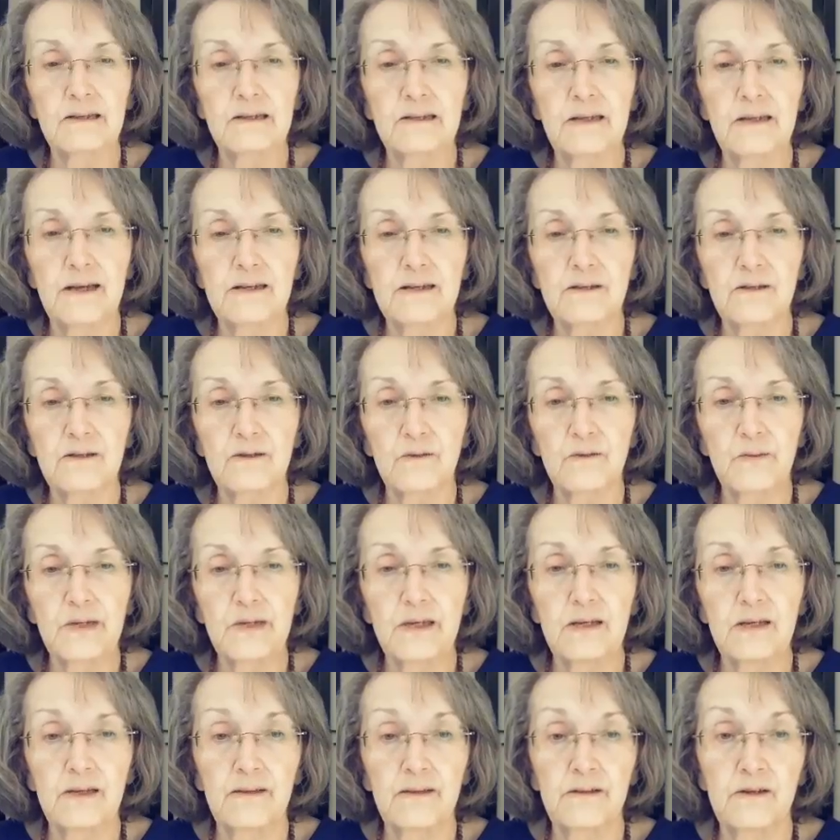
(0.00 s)
last
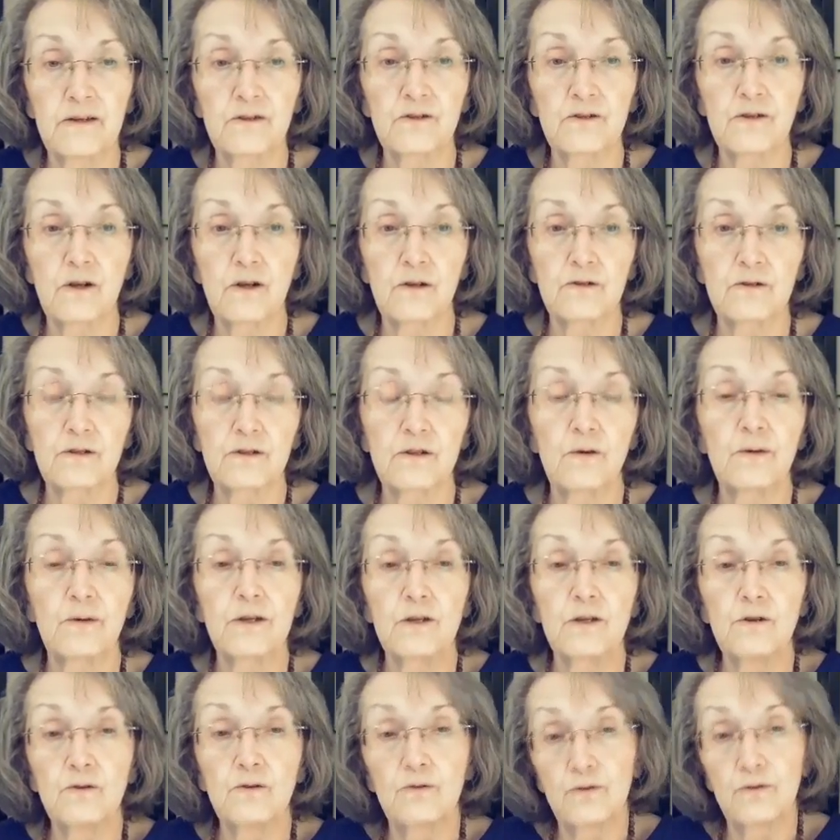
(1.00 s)
week, and there's also a
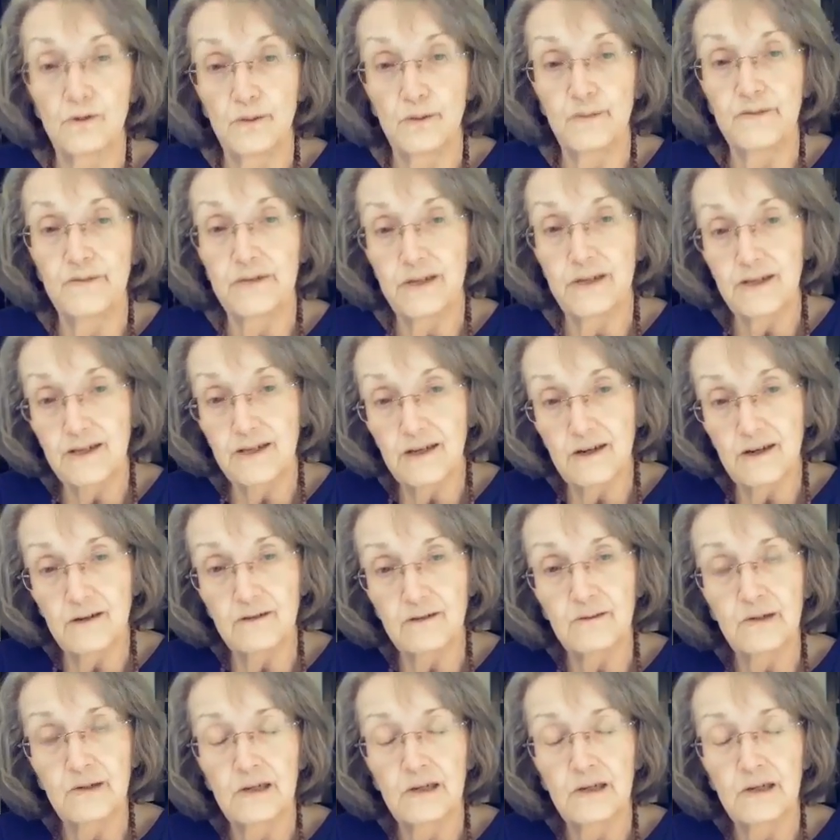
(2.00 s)
YouTube video.